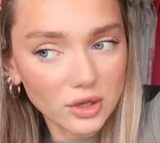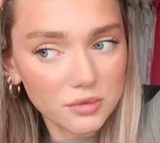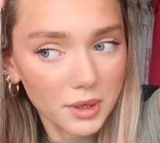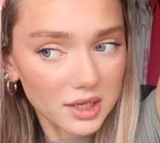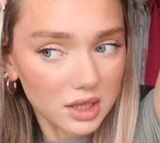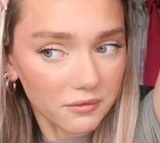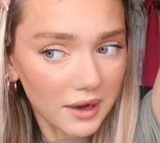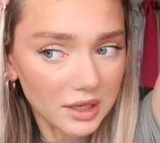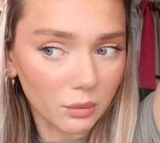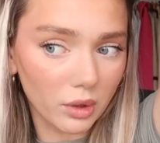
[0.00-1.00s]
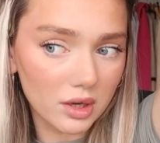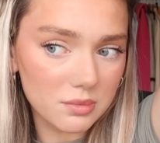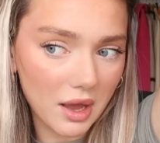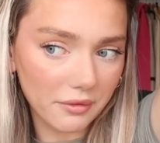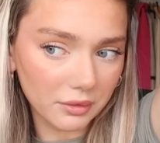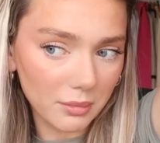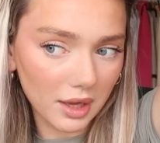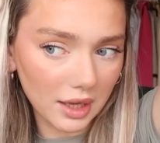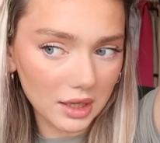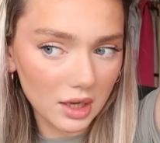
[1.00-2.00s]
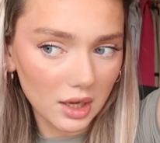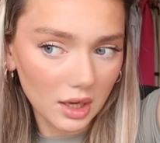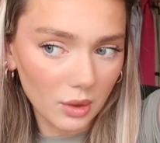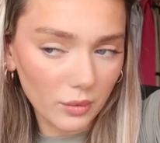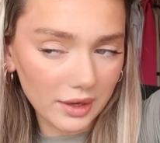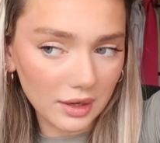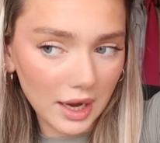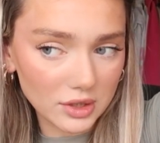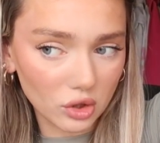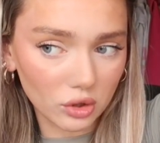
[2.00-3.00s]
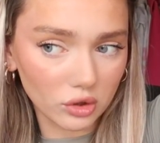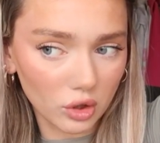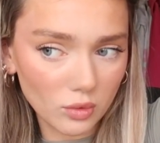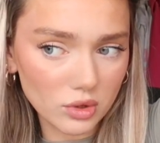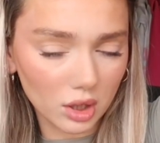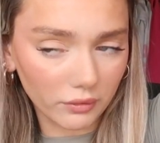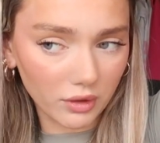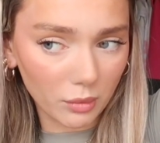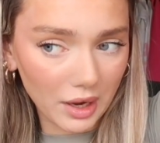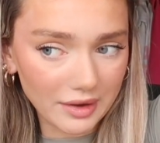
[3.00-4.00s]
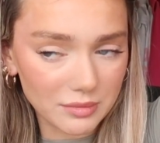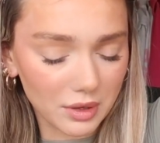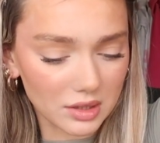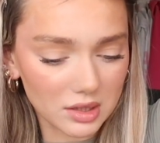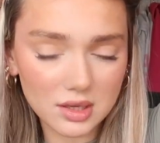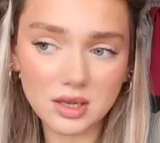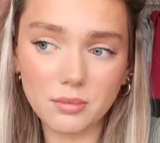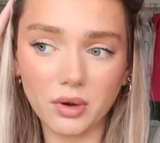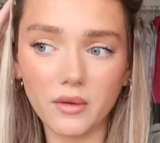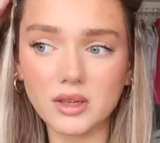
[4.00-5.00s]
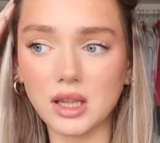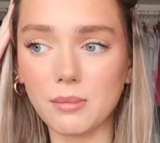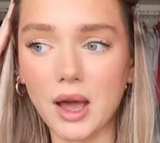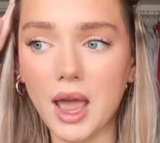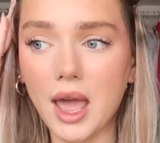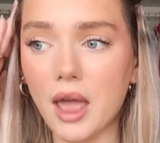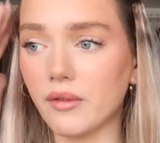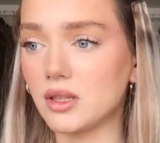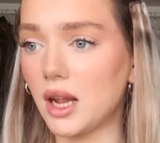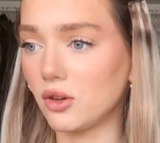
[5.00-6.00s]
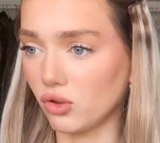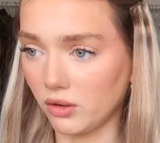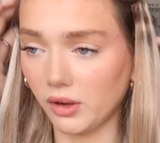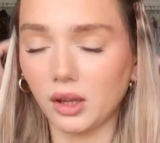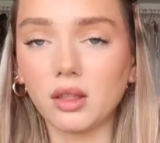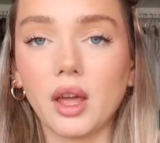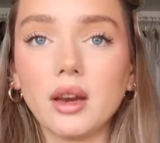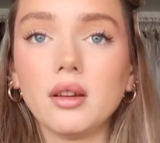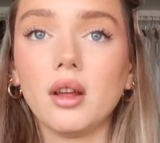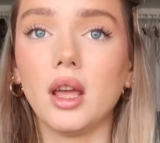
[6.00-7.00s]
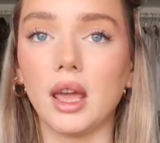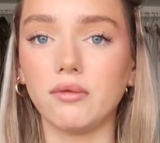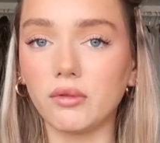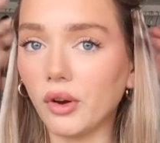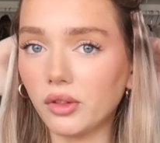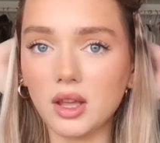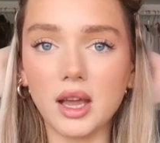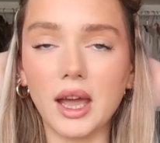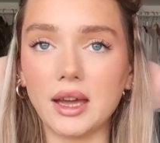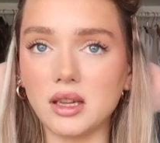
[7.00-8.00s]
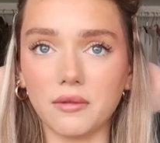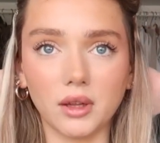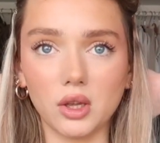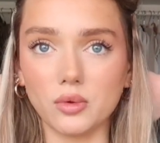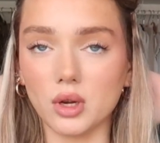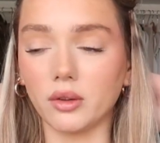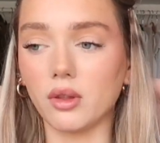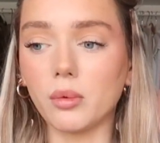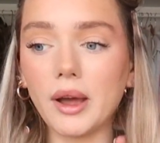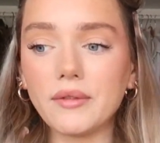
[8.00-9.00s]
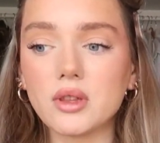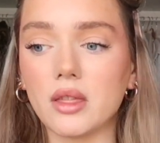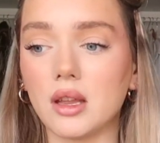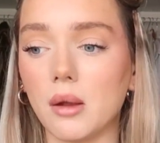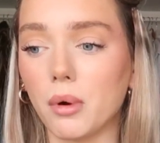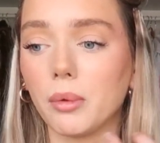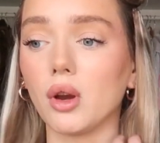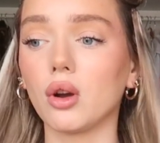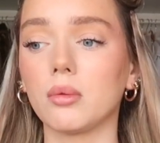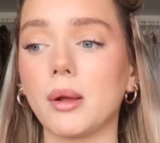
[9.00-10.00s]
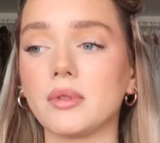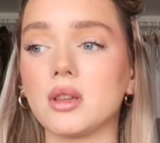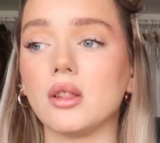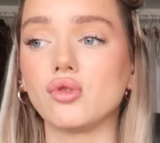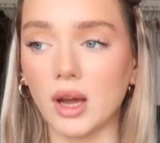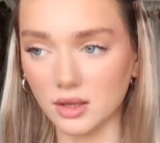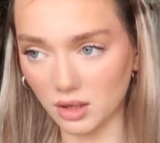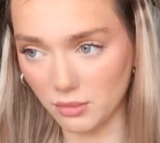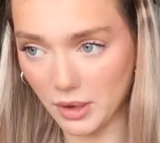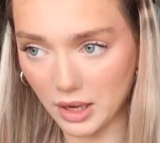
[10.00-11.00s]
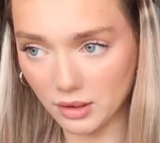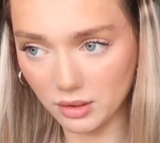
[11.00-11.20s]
just personally find it works better for me when I don't use all of the wefts, because as I said previously, my hair is naturally really thin. If you've got thick hair, definitely use all of the wefts, and then you're probably not going to be able to see the tracks at the back.